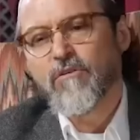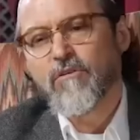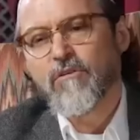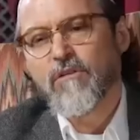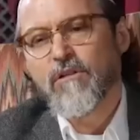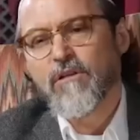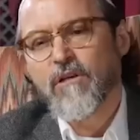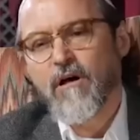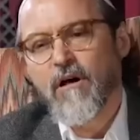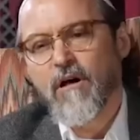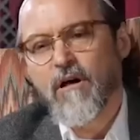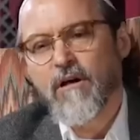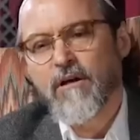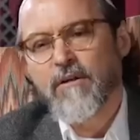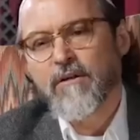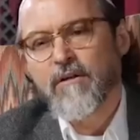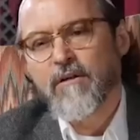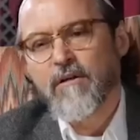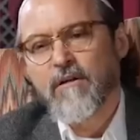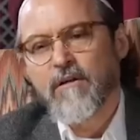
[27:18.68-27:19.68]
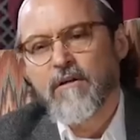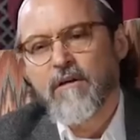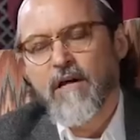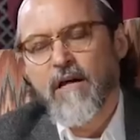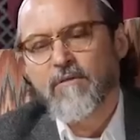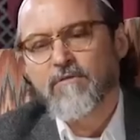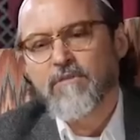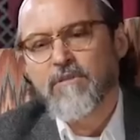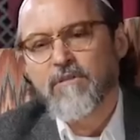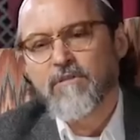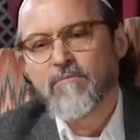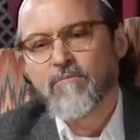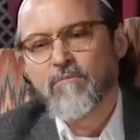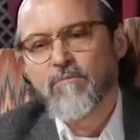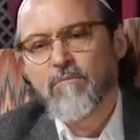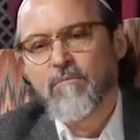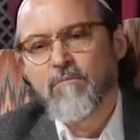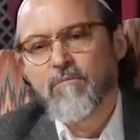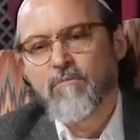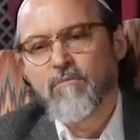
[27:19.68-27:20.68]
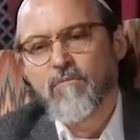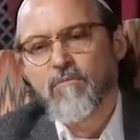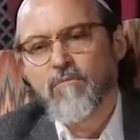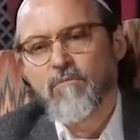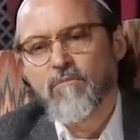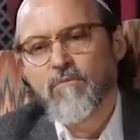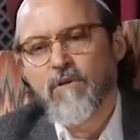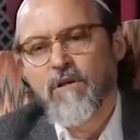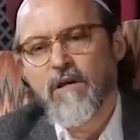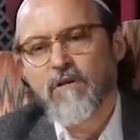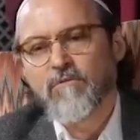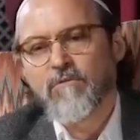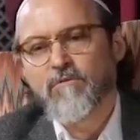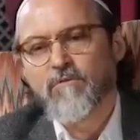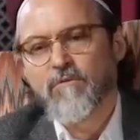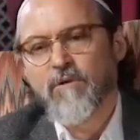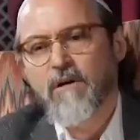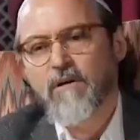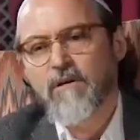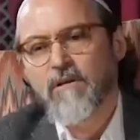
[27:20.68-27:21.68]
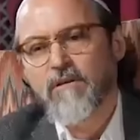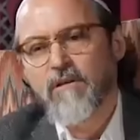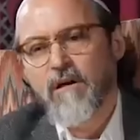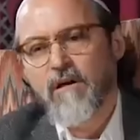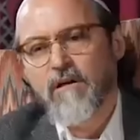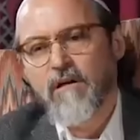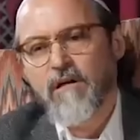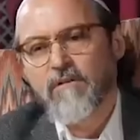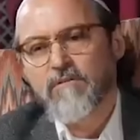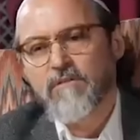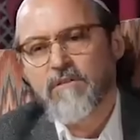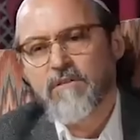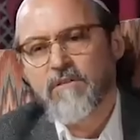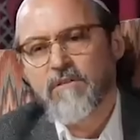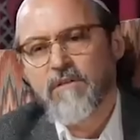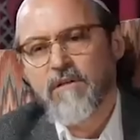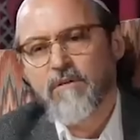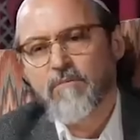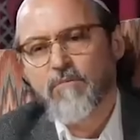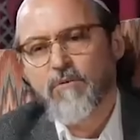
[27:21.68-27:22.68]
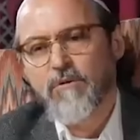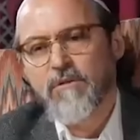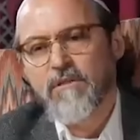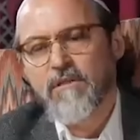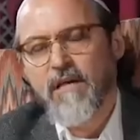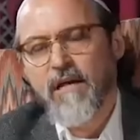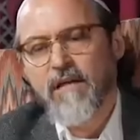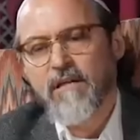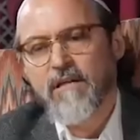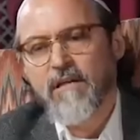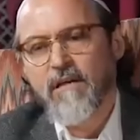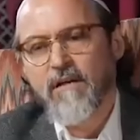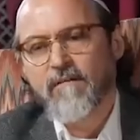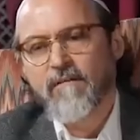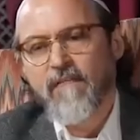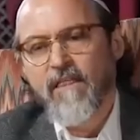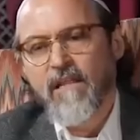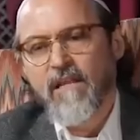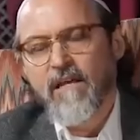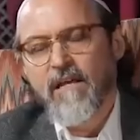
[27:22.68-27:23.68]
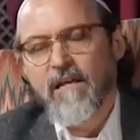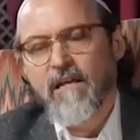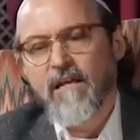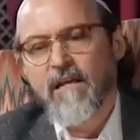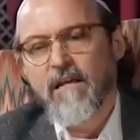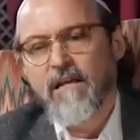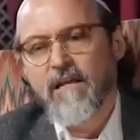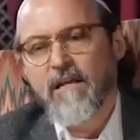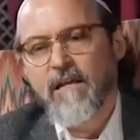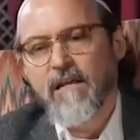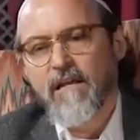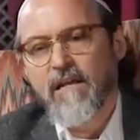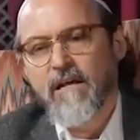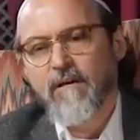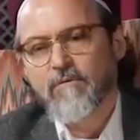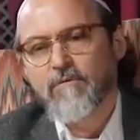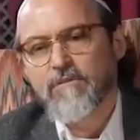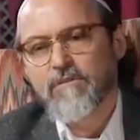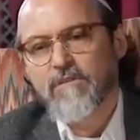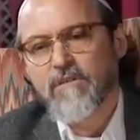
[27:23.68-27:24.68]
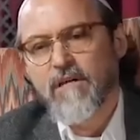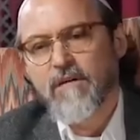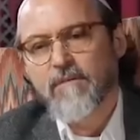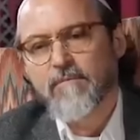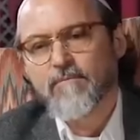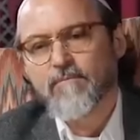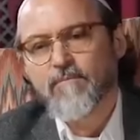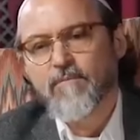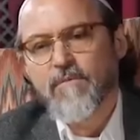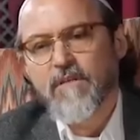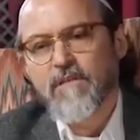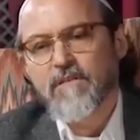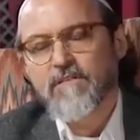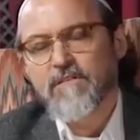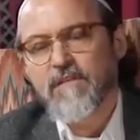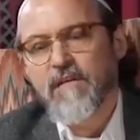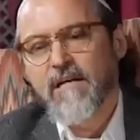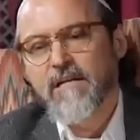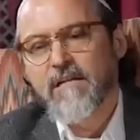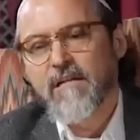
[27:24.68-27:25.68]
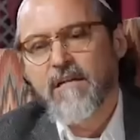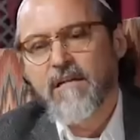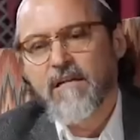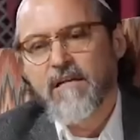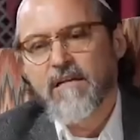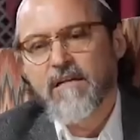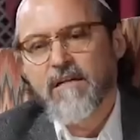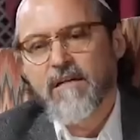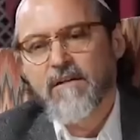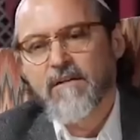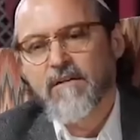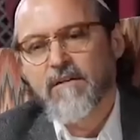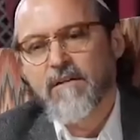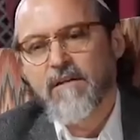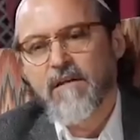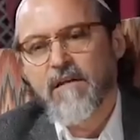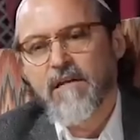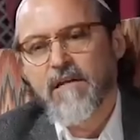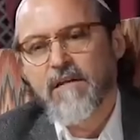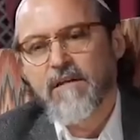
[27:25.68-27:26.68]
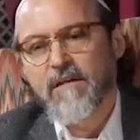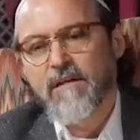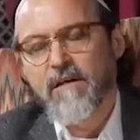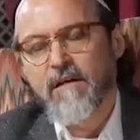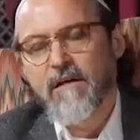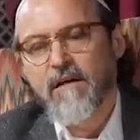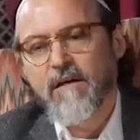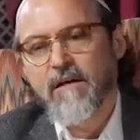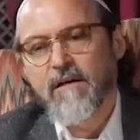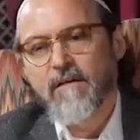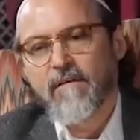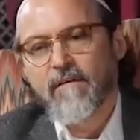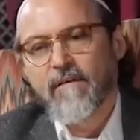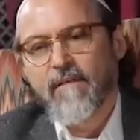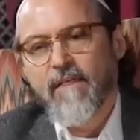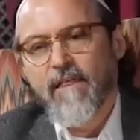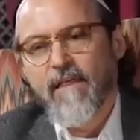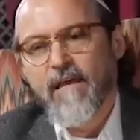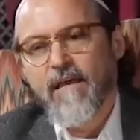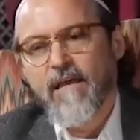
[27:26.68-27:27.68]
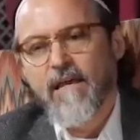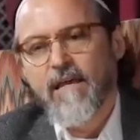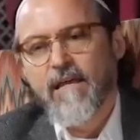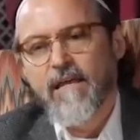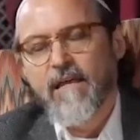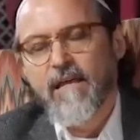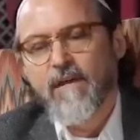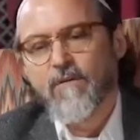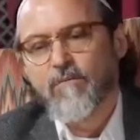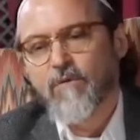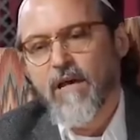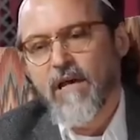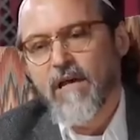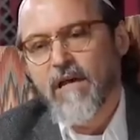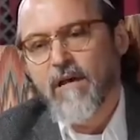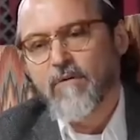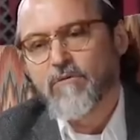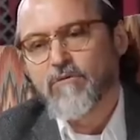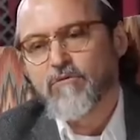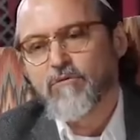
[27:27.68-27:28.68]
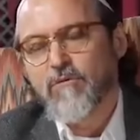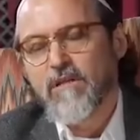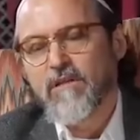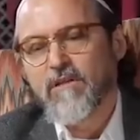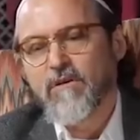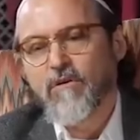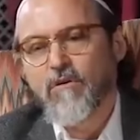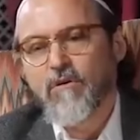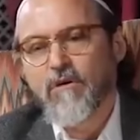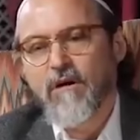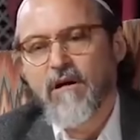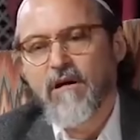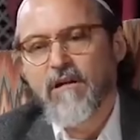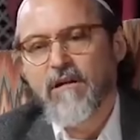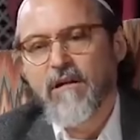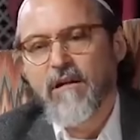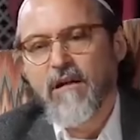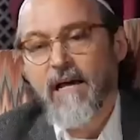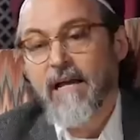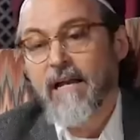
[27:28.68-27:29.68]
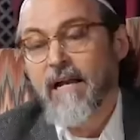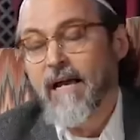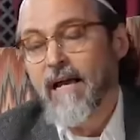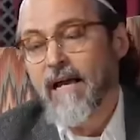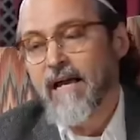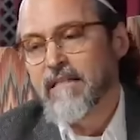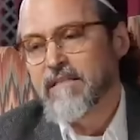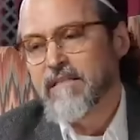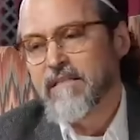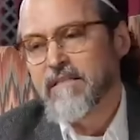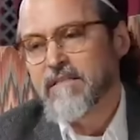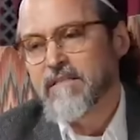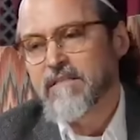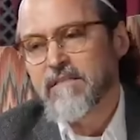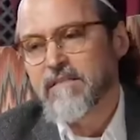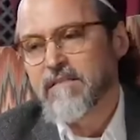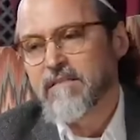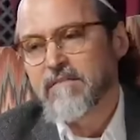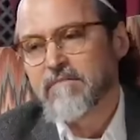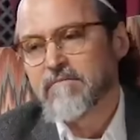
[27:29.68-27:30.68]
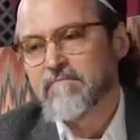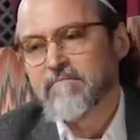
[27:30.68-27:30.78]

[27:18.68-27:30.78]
early on, when I was very young, I was in Mauritania, and I was studying and I was reading the Quran, and I had this,